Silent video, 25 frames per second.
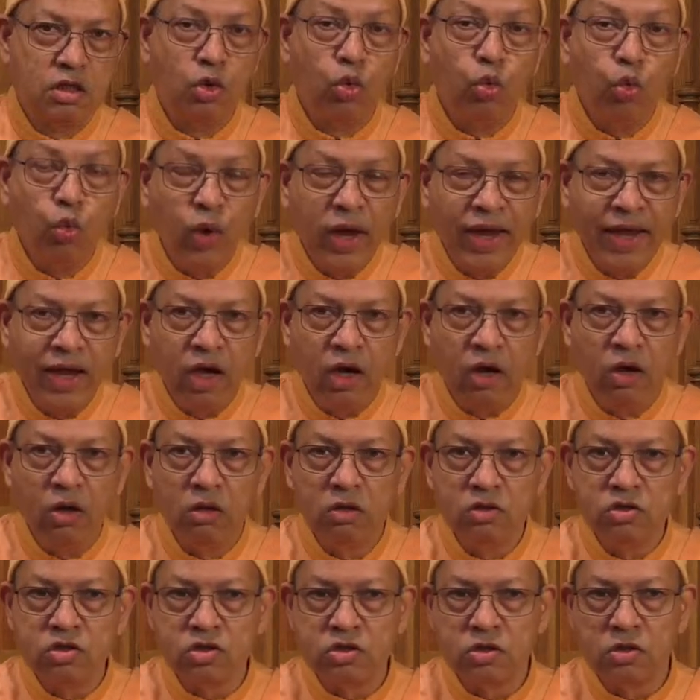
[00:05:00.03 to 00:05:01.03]
way
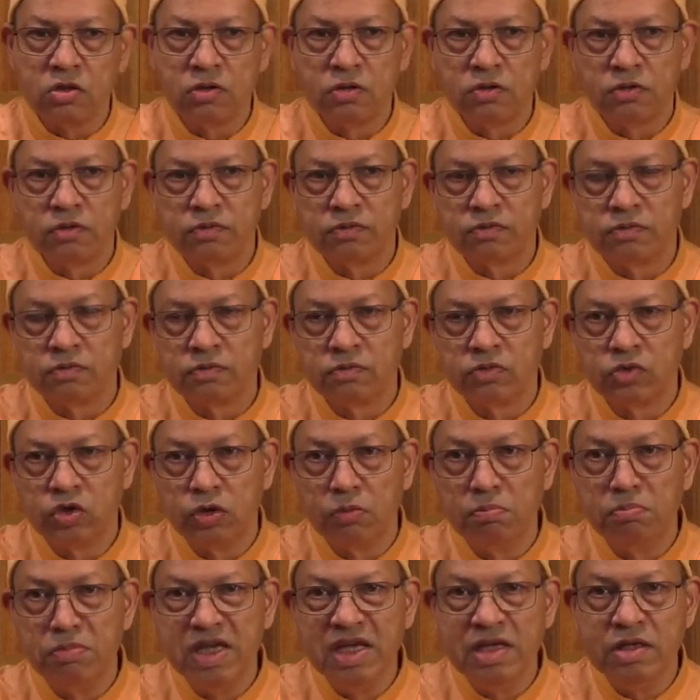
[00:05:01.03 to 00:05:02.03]
also, the
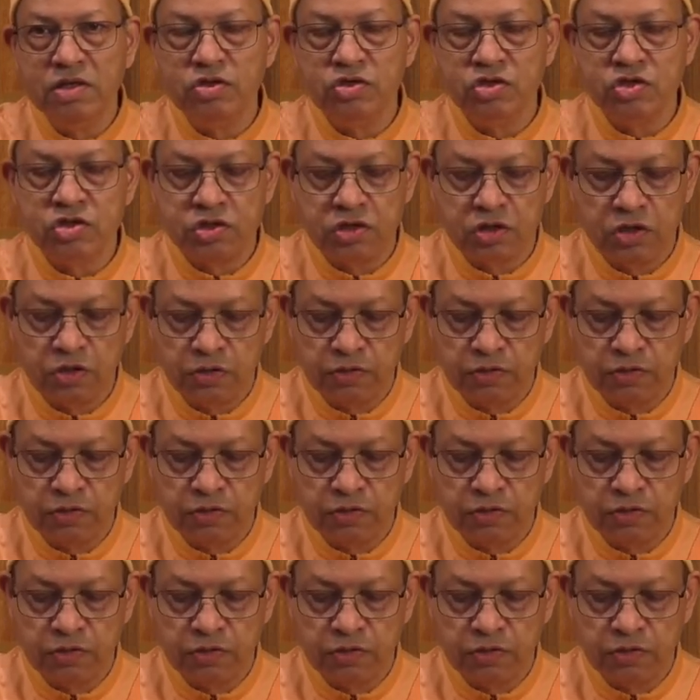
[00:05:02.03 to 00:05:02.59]
means.